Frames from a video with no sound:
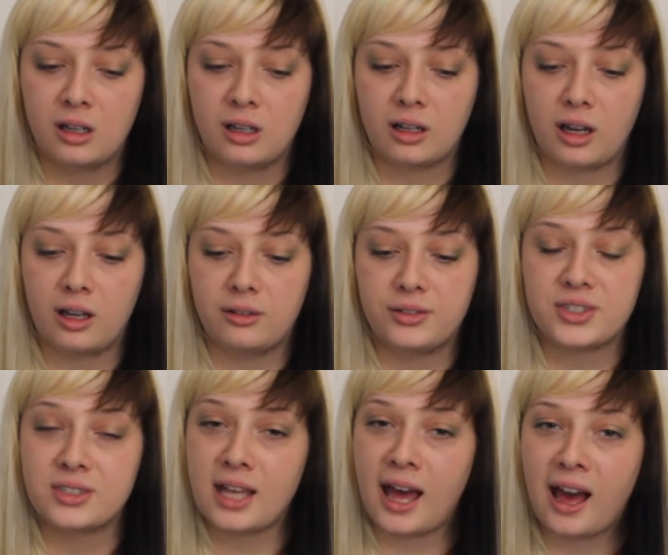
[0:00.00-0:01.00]
kind of
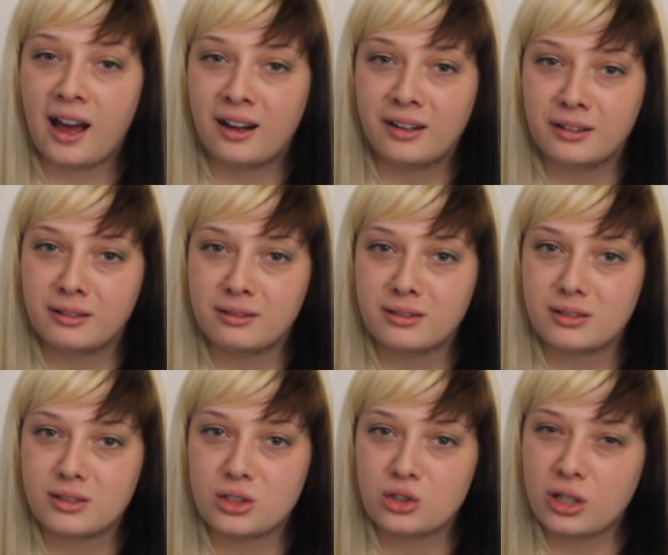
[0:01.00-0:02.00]
sad and
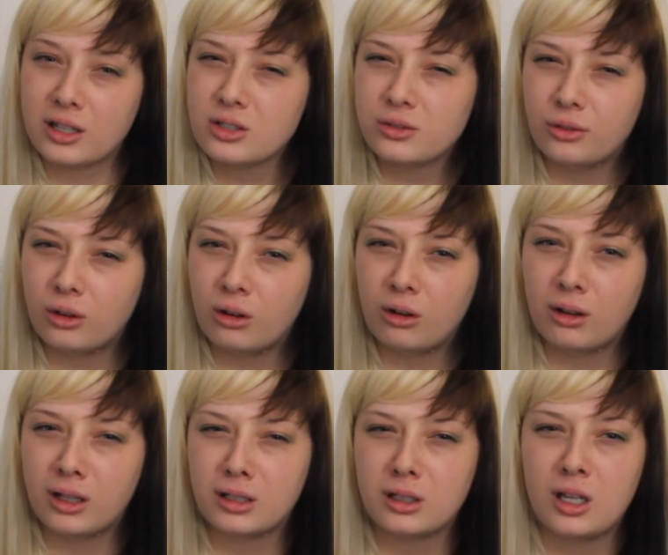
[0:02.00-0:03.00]
stressful,
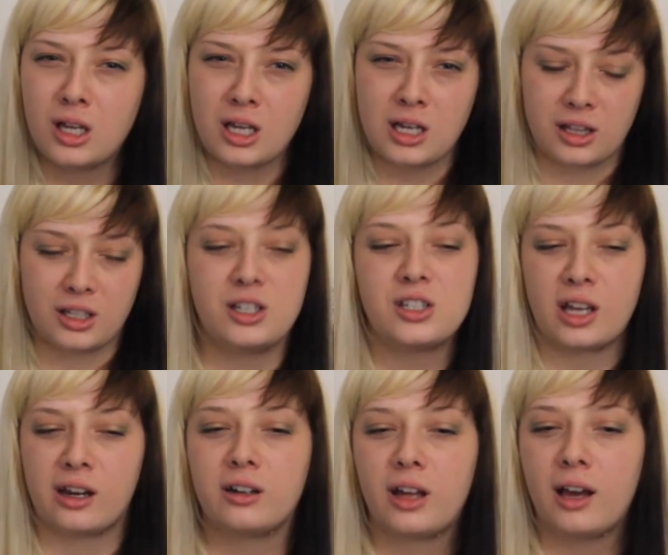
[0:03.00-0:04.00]
and the
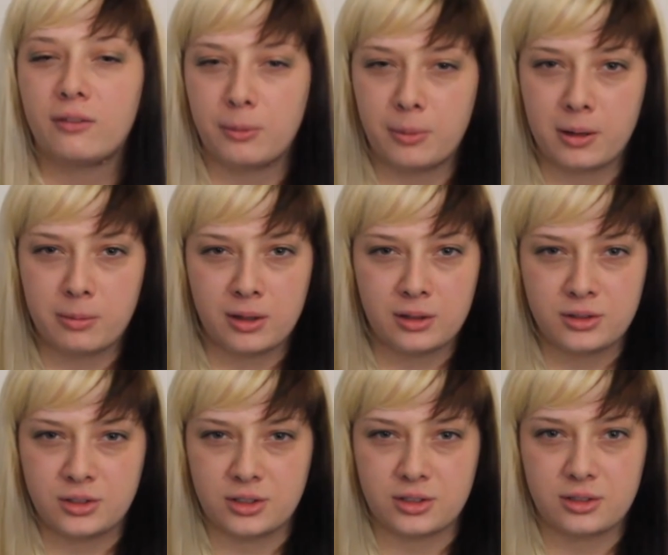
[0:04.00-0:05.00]
desire to have a baby is
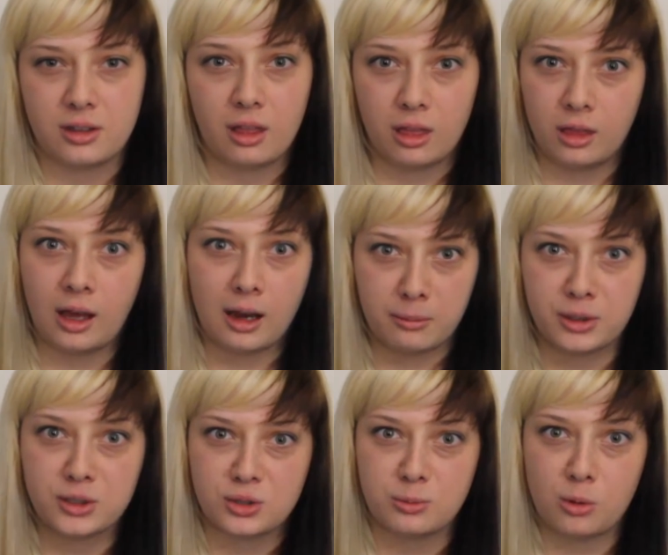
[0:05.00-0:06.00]
just that
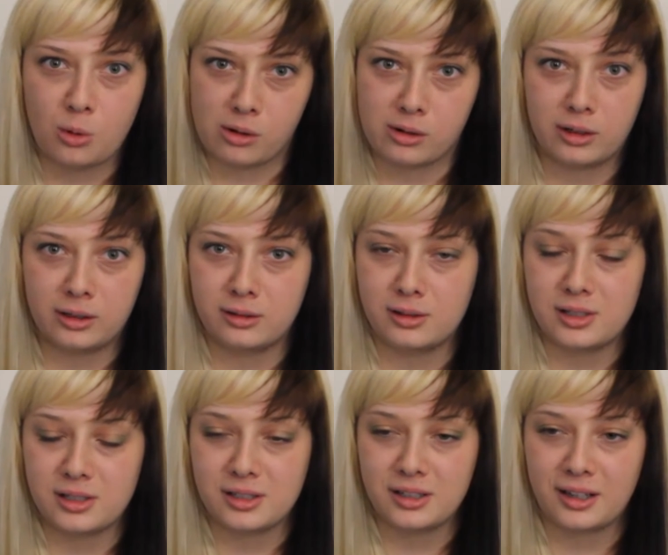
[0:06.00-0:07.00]
much more. And
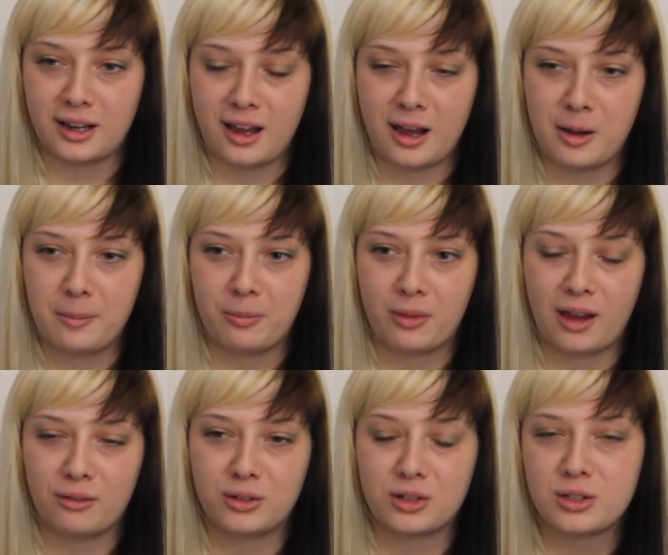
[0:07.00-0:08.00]

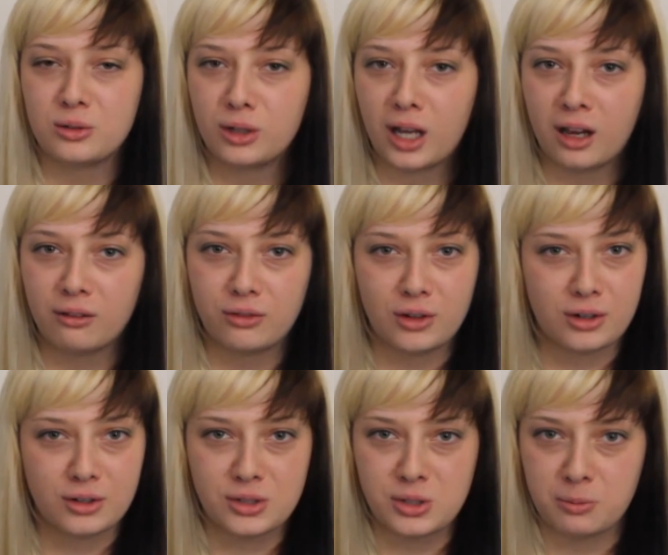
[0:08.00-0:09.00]
after 2.5
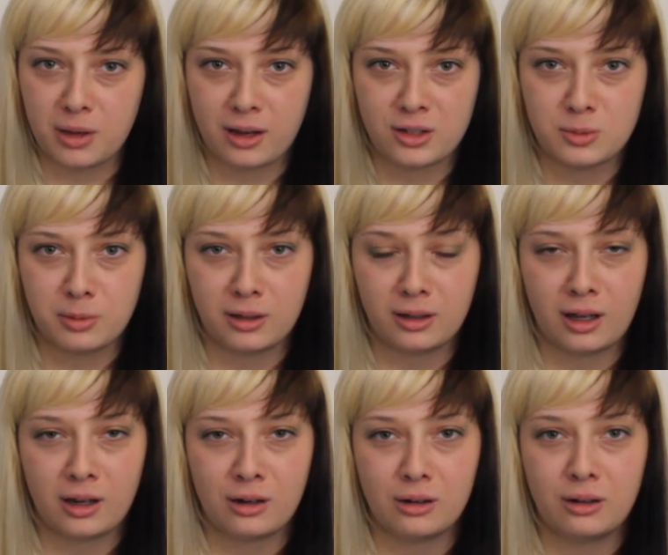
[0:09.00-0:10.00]
years, my husband and
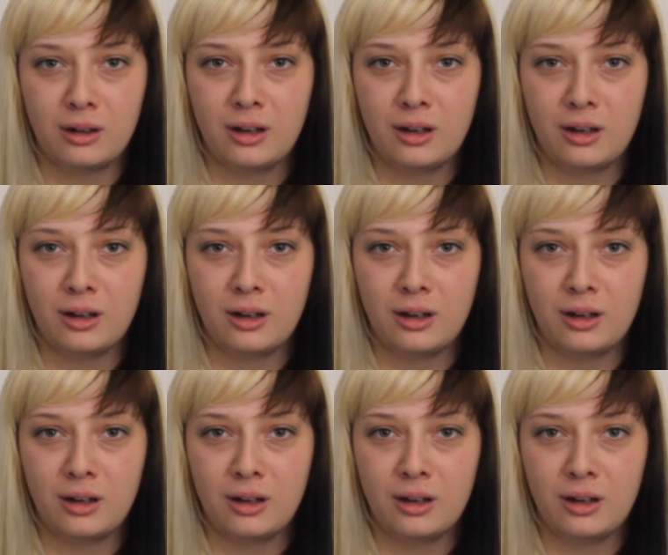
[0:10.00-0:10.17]
I are